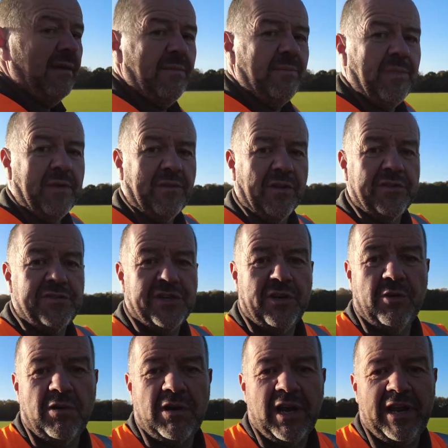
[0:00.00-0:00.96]
and they've got the
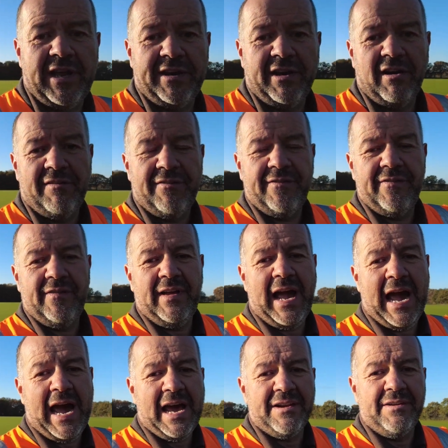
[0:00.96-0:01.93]
dew all cleared off,
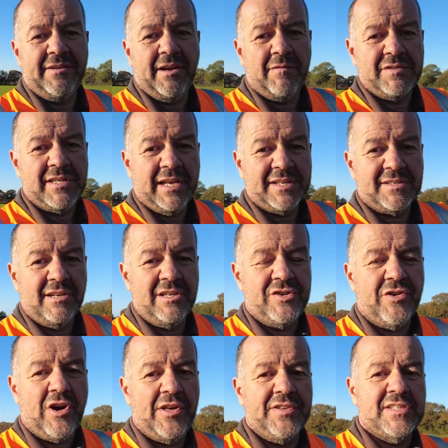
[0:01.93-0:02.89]
and obviously that's going to
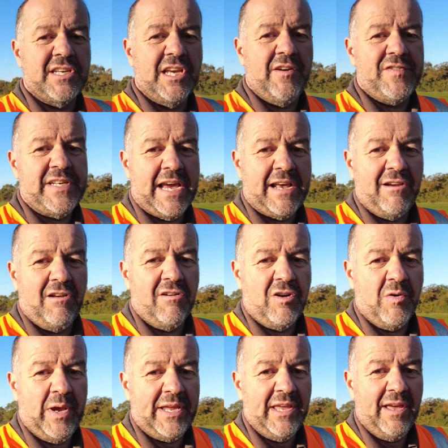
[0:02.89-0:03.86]
dry the surface out a
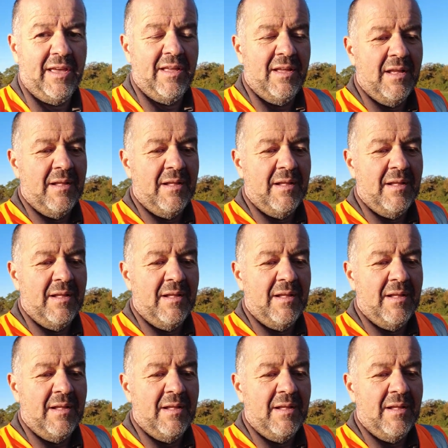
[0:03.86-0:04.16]
lot quicker.